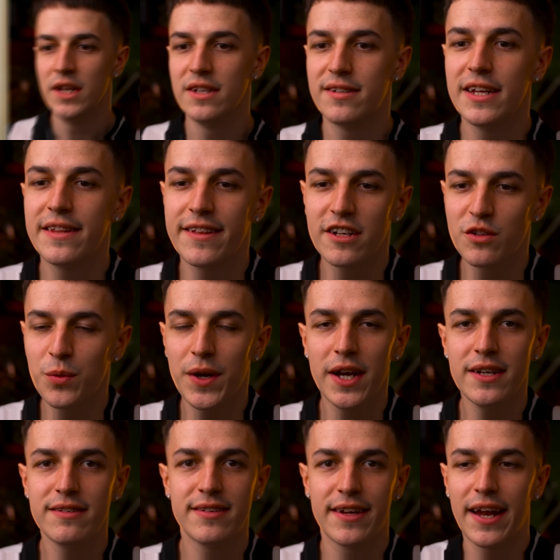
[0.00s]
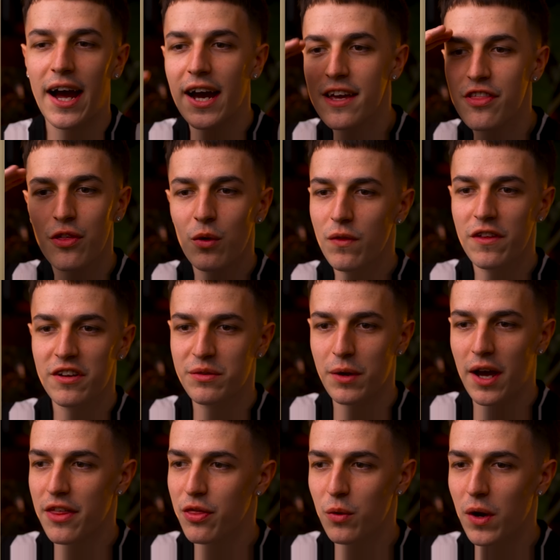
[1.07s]
See, that's what I said. I thought this.
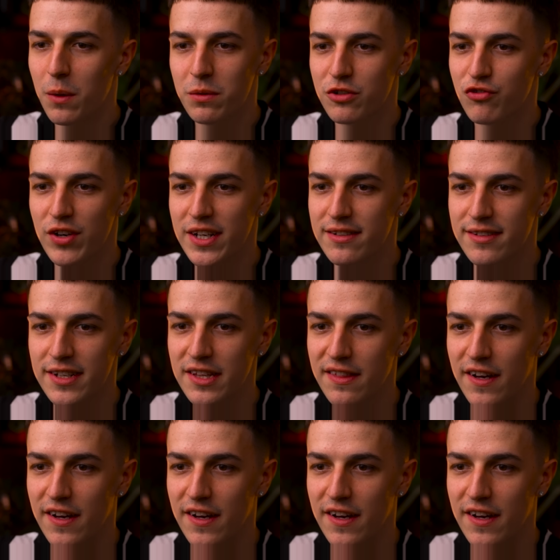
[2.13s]
I thought I was right saying